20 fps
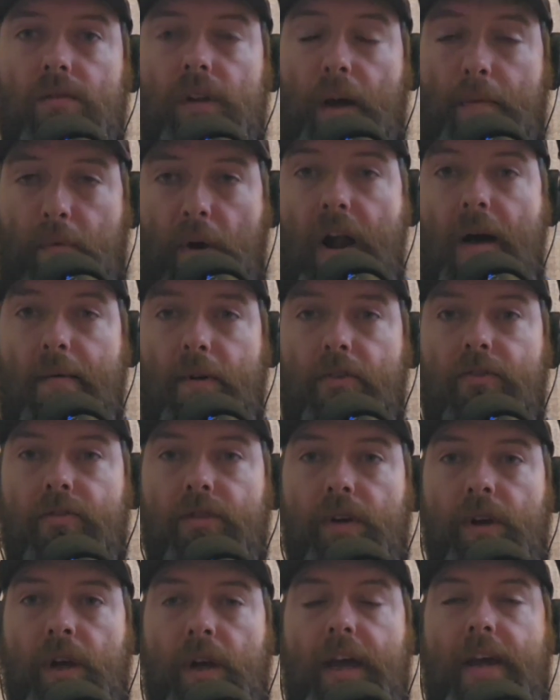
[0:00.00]
I promise.
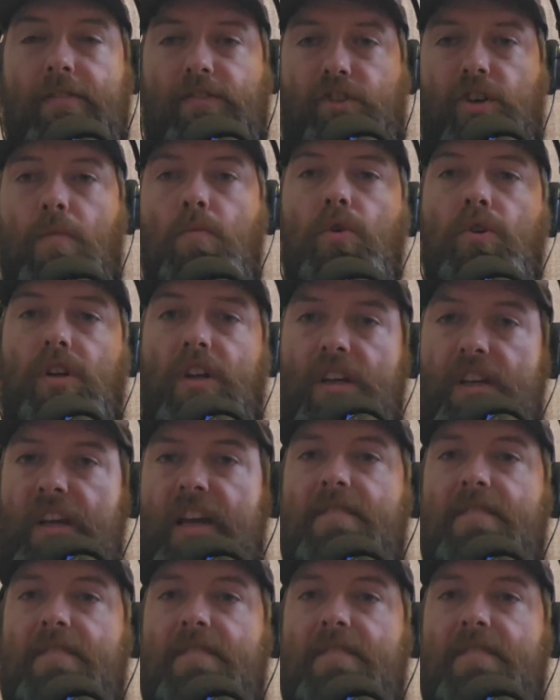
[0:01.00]
If someone can